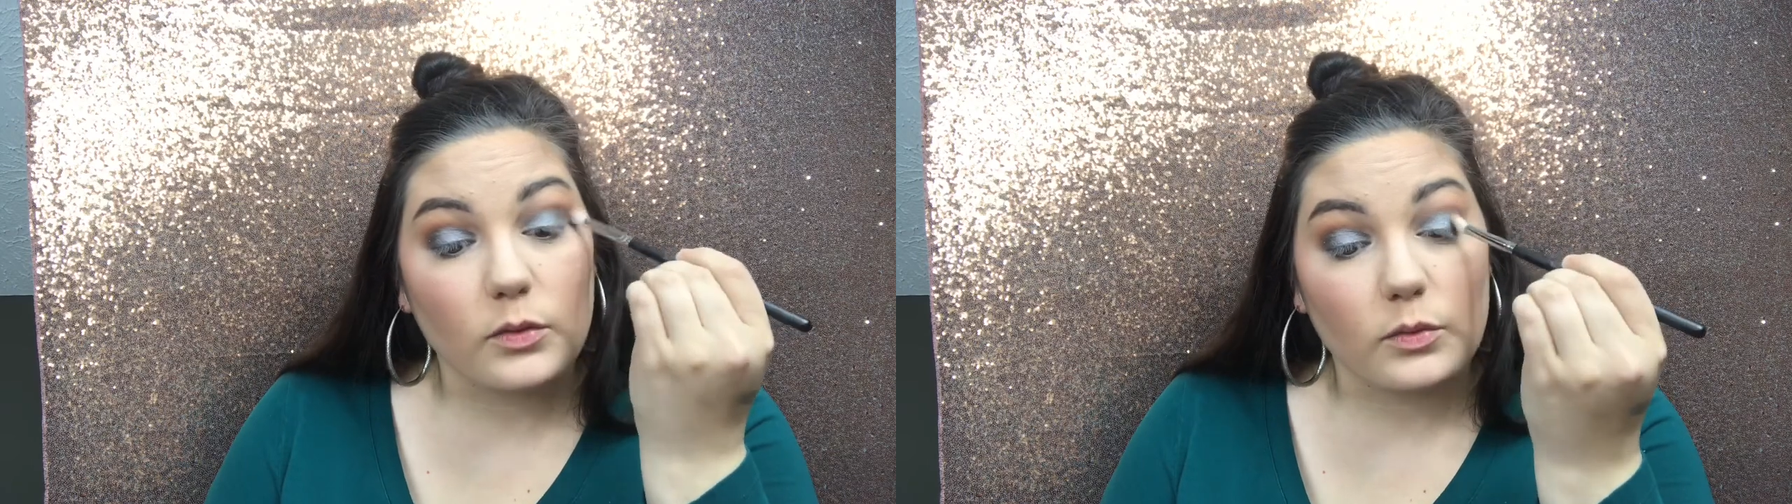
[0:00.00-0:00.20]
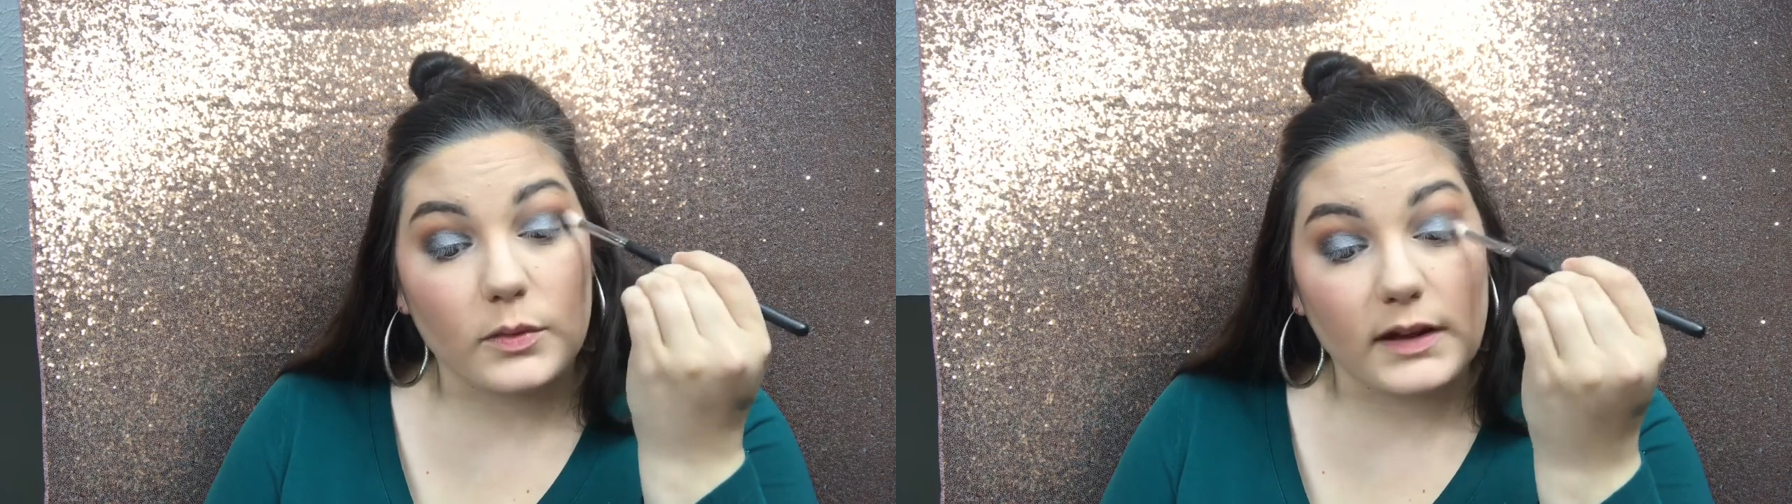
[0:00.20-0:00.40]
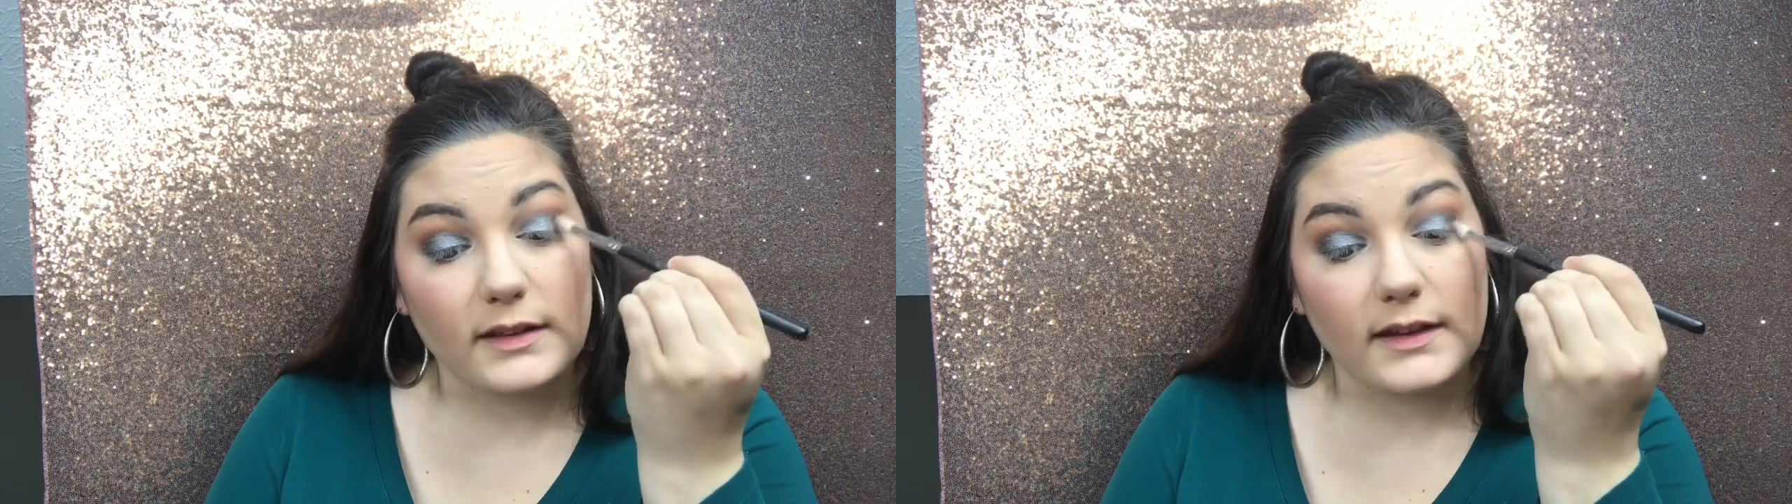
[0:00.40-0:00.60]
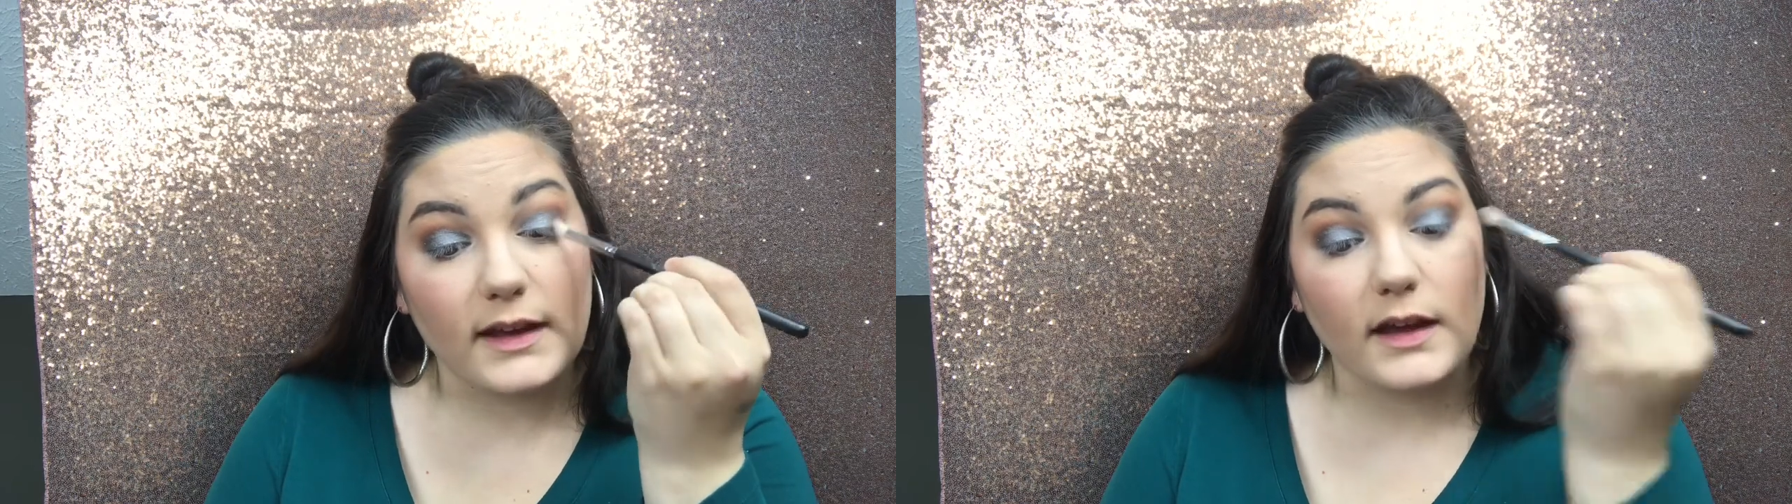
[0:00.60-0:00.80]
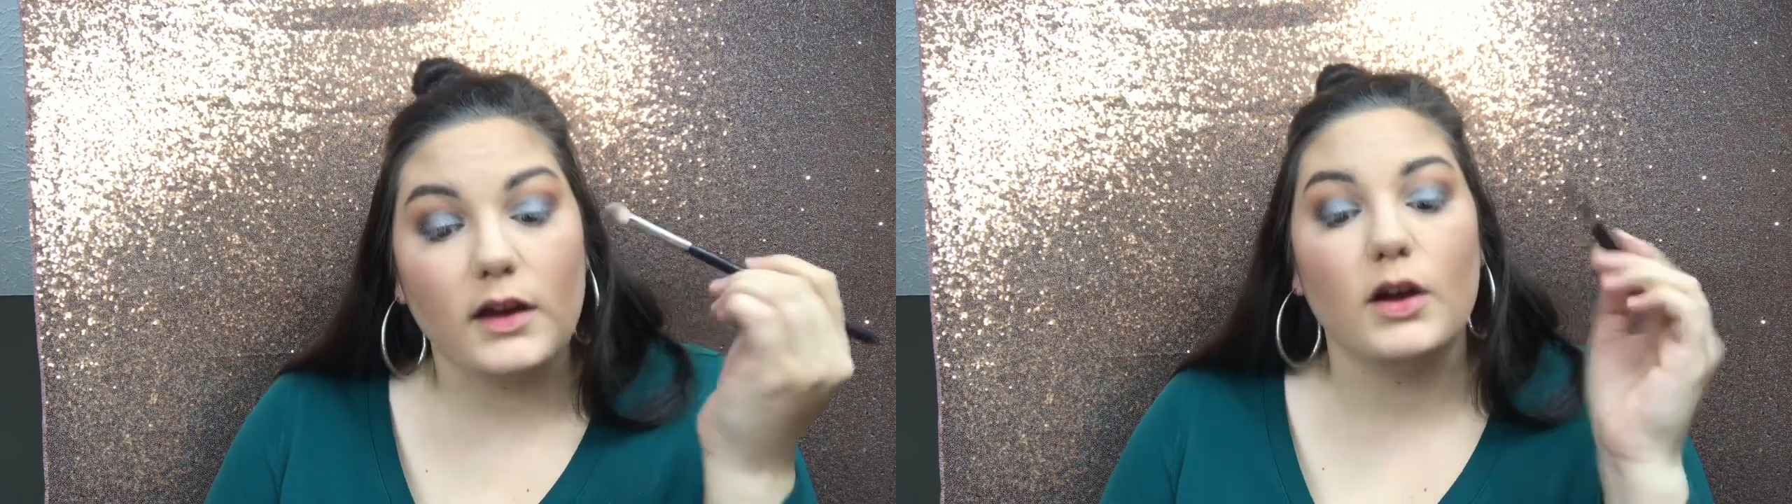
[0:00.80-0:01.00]

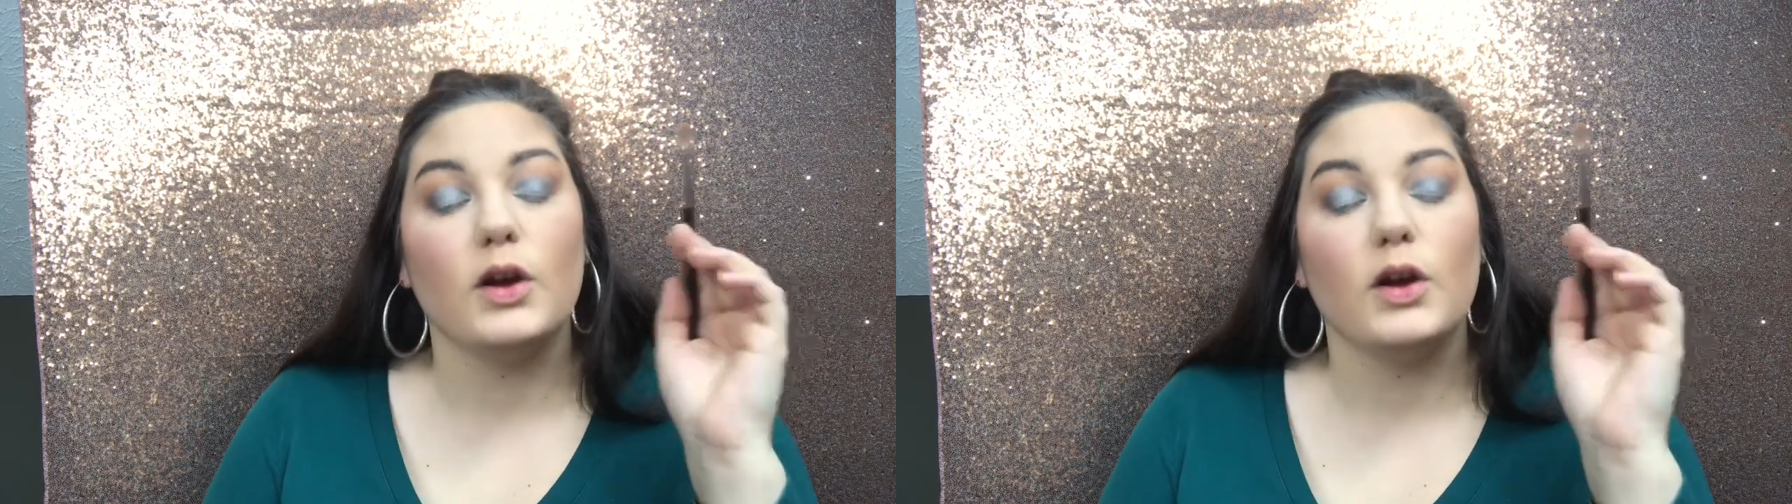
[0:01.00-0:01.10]
really,